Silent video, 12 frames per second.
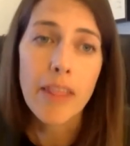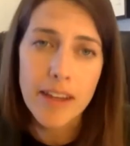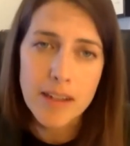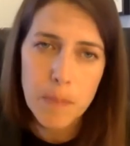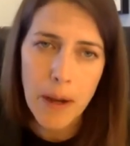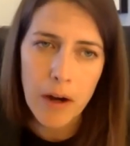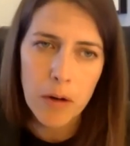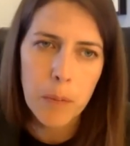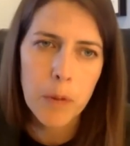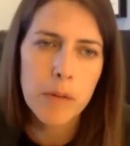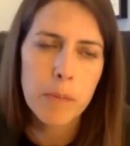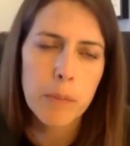this
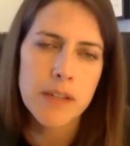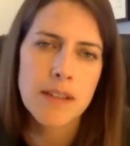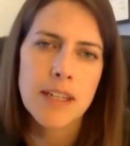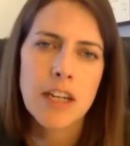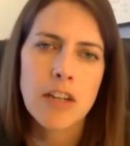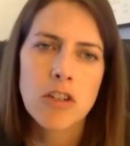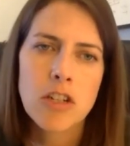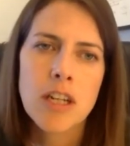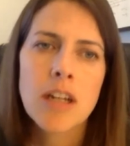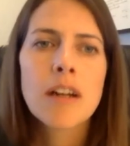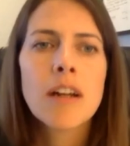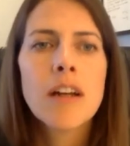PowerPoint
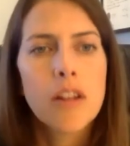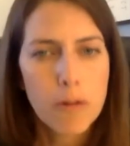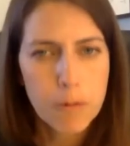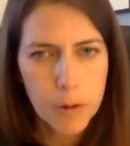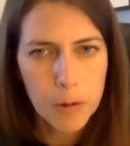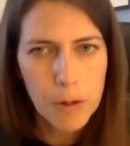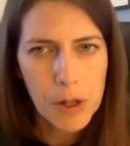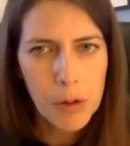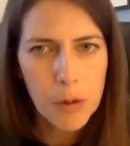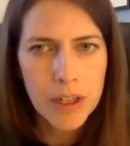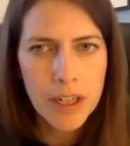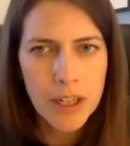presentation, the full
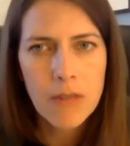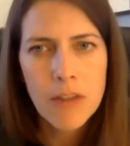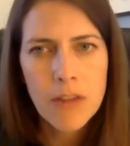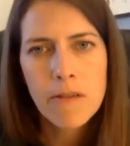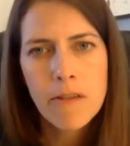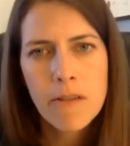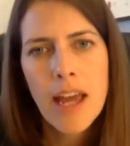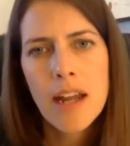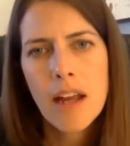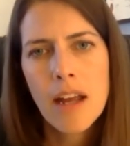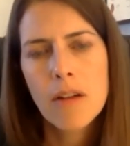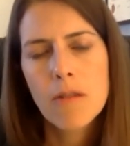recording of the
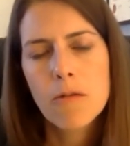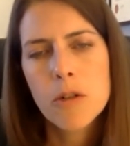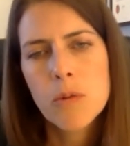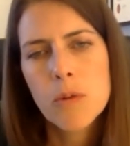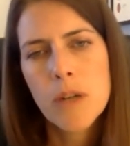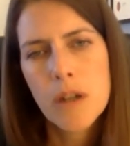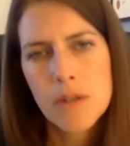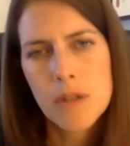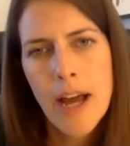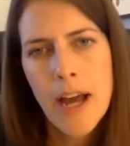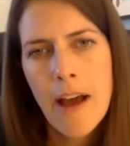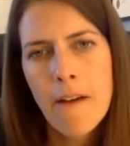event, and of course, we
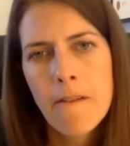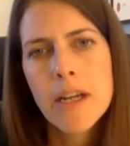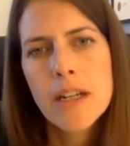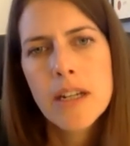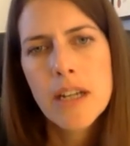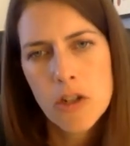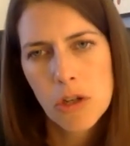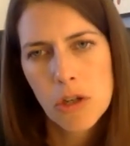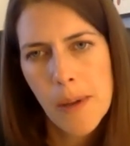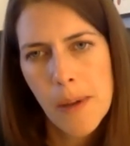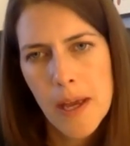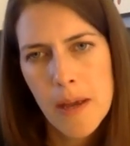also have an
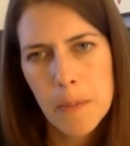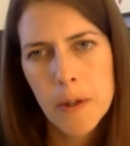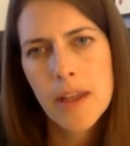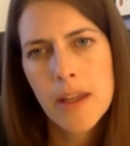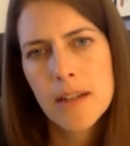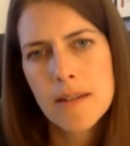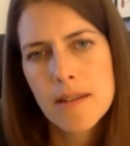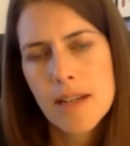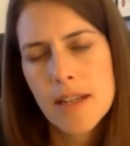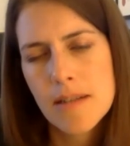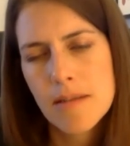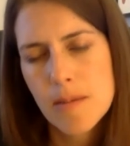issue paper that is
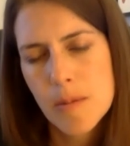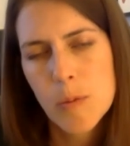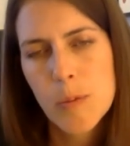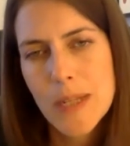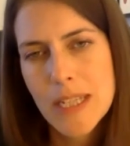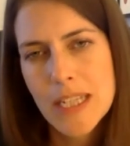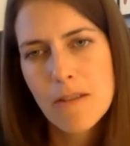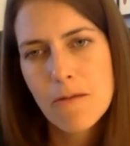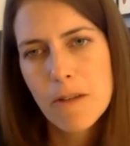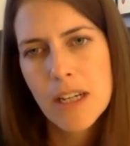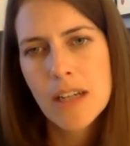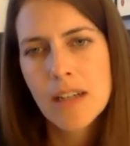a
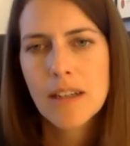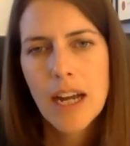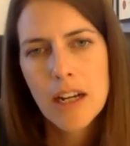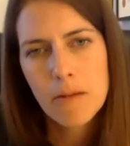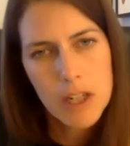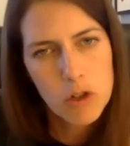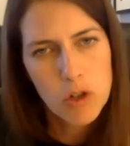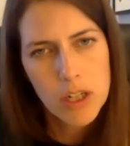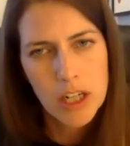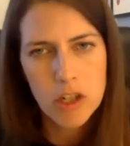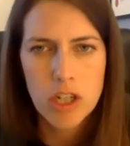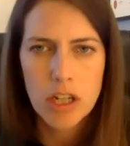specific kind of
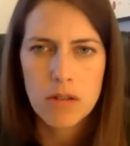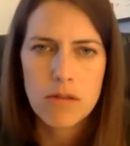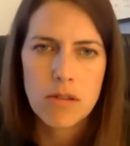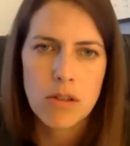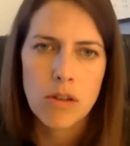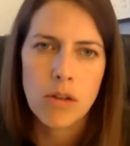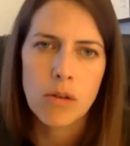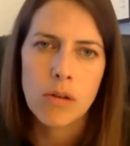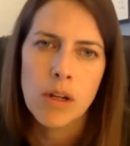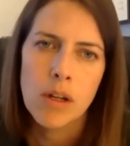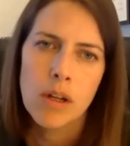introduction to